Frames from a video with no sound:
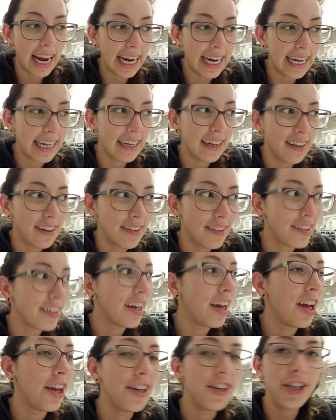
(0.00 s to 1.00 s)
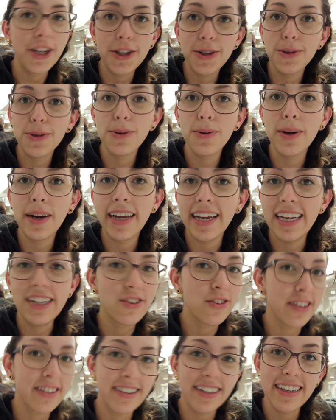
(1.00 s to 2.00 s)
and new
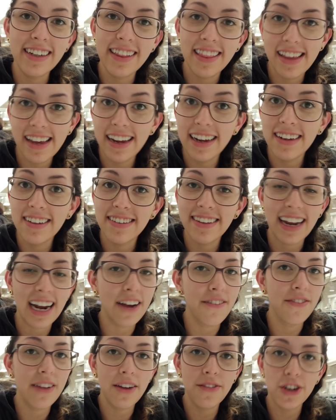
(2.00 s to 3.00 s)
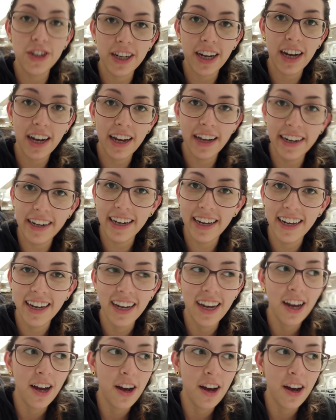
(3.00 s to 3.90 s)
interesting things that I've never done.